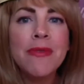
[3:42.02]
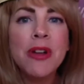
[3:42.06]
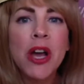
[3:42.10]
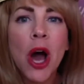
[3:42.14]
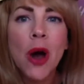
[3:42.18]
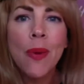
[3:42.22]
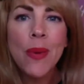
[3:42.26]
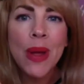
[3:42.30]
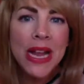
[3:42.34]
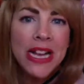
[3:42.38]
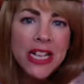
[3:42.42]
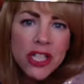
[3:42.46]

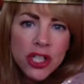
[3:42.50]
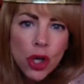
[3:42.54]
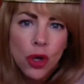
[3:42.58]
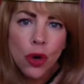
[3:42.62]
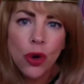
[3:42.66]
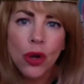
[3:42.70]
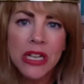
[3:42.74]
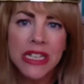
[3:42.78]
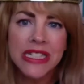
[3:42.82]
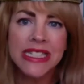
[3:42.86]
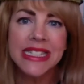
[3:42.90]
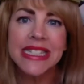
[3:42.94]
going
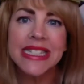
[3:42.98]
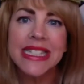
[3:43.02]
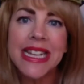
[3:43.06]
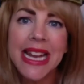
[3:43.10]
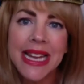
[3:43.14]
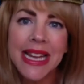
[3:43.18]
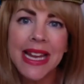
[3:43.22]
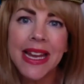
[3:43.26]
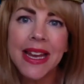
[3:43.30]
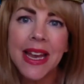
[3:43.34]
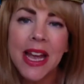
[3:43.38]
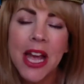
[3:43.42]
tall and
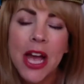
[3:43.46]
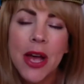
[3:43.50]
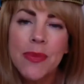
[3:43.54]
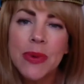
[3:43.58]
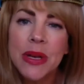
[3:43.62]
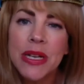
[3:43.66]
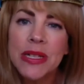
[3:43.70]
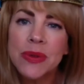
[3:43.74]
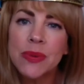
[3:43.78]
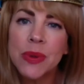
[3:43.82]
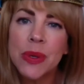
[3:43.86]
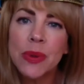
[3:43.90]
skinny
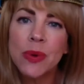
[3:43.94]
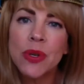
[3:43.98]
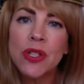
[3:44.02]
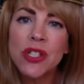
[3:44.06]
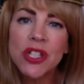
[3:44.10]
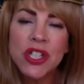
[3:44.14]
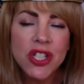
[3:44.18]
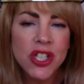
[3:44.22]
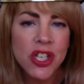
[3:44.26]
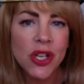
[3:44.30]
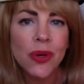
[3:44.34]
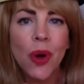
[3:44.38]
because we want
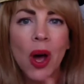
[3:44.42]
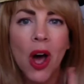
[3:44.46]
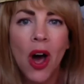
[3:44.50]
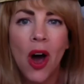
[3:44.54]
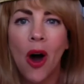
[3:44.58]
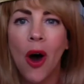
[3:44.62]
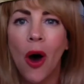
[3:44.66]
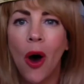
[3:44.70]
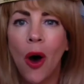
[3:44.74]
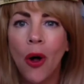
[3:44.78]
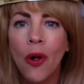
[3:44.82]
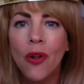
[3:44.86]
to do her
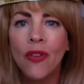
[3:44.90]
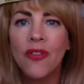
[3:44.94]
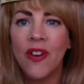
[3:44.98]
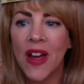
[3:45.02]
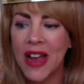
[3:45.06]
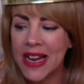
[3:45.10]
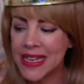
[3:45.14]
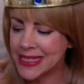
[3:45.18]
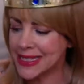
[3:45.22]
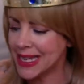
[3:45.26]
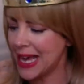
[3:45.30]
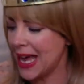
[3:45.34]
whole
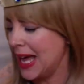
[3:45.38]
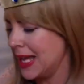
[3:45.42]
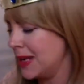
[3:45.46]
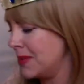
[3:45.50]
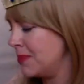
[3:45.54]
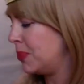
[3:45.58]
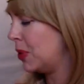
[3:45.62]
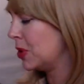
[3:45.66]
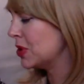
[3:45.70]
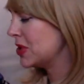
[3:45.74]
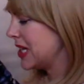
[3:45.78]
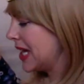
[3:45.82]
face
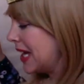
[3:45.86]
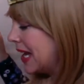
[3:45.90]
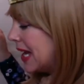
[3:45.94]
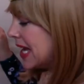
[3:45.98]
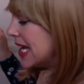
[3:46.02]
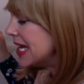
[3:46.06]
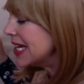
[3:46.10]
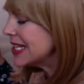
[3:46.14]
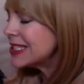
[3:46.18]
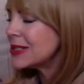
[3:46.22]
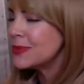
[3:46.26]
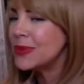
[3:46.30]
and body.
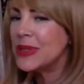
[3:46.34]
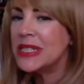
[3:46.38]
So, we're